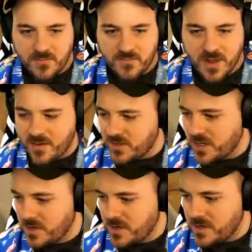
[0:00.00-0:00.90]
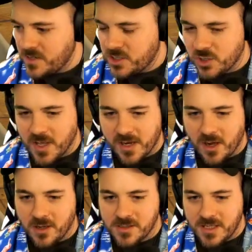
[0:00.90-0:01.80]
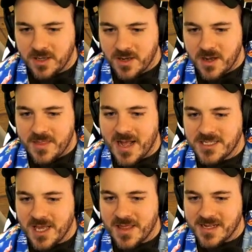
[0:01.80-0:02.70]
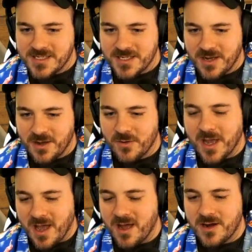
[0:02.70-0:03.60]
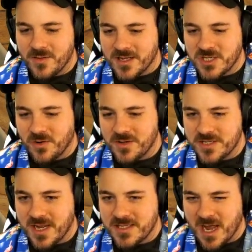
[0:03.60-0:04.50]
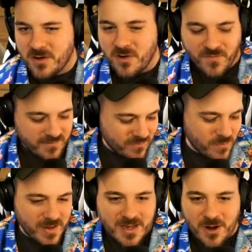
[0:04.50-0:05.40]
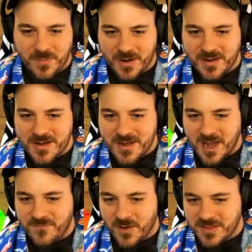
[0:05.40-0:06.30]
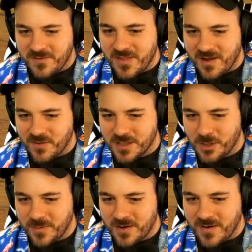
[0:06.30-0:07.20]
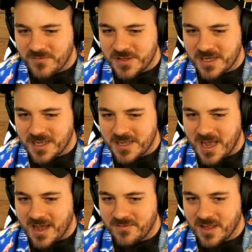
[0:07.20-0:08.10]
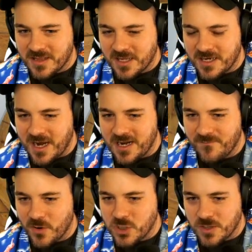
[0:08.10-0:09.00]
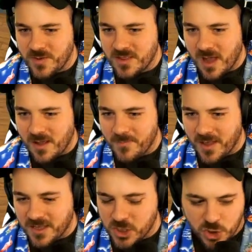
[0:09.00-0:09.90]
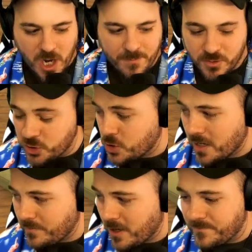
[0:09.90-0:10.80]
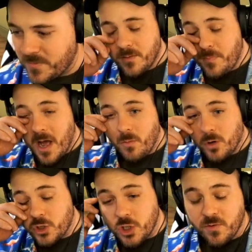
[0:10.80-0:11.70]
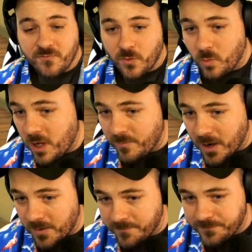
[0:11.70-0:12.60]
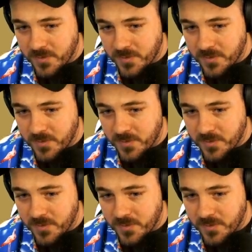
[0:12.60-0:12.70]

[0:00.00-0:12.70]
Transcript: flour. So like Aldi? That's uh, that's uh, okay. I know that store in the states. I don't know if I've ever been there, but if uh, if they have a little bit of everything, then yeah, like the Canadian version be like I'm like the Shoppers Drug Mart, but we're shooting for Walmart.